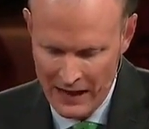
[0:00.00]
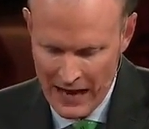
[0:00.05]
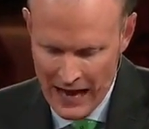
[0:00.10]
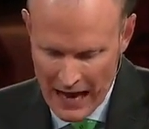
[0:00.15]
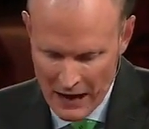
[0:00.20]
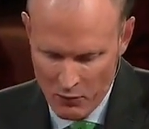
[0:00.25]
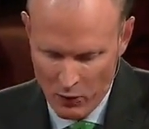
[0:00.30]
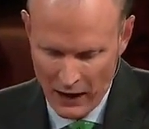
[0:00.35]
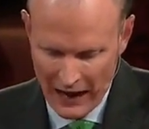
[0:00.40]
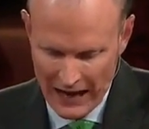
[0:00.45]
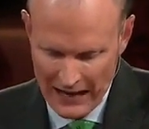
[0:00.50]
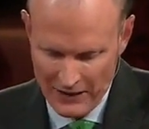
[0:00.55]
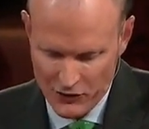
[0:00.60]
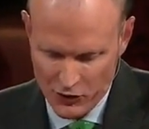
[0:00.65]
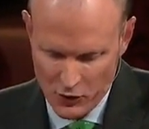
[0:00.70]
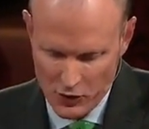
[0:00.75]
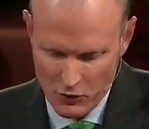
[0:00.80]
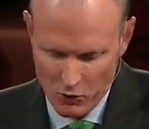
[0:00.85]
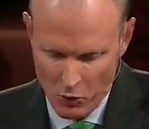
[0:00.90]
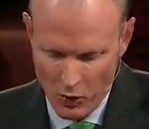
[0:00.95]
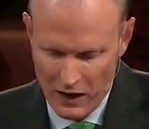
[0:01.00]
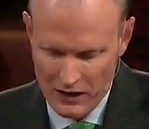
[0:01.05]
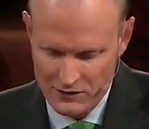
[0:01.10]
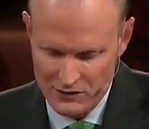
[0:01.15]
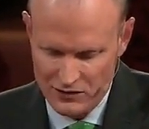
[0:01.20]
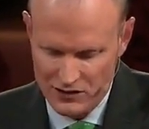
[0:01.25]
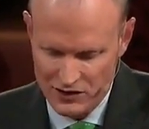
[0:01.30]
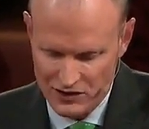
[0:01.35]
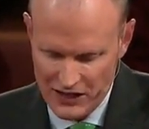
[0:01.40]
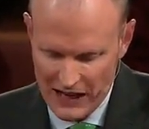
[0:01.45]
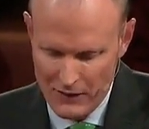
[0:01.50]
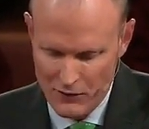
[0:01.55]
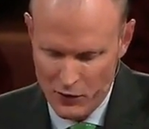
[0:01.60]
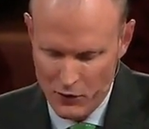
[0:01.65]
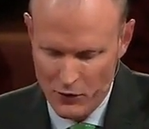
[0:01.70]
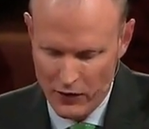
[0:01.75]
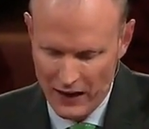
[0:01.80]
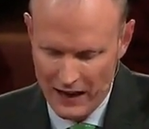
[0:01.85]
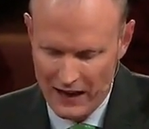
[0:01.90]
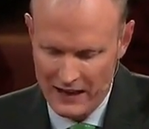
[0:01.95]
and we'll answer at once to save
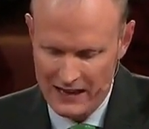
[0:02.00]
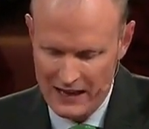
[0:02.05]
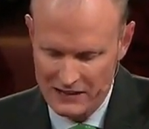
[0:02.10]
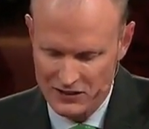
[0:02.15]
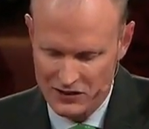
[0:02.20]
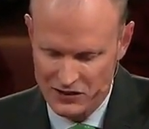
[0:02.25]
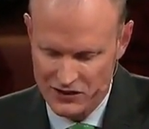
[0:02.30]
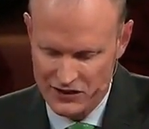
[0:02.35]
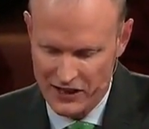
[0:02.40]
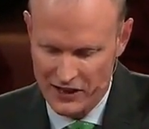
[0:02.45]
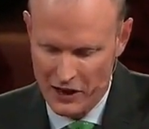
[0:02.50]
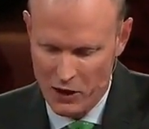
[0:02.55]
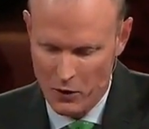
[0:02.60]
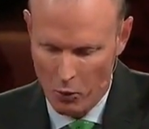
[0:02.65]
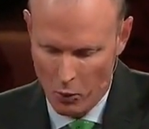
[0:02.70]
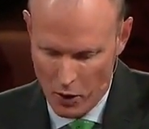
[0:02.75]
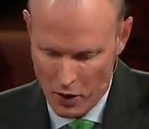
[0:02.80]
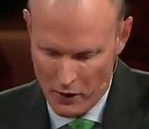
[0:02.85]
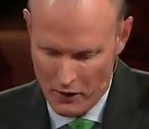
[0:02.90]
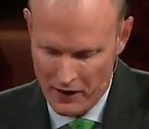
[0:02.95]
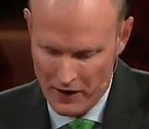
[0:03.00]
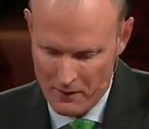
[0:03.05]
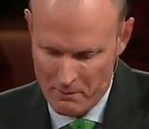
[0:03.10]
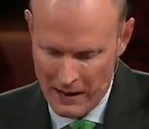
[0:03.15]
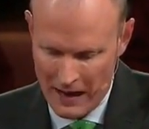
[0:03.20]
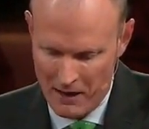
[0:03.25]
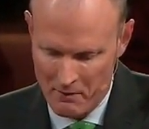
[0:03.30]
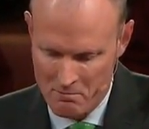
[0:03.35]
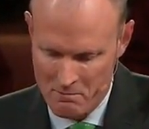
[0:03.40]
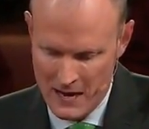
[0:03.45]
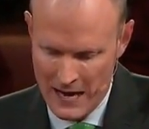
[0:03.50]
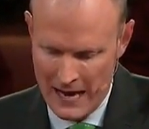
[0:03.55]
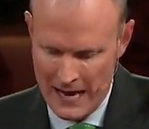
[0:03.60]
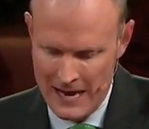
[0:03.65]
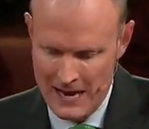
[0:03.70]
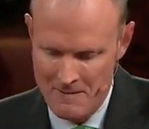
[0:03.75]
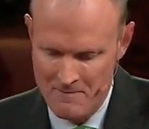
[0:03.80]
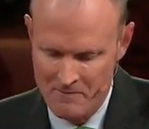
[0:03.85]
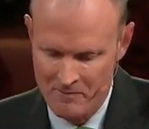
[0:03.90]
you the unnecessary worry about me.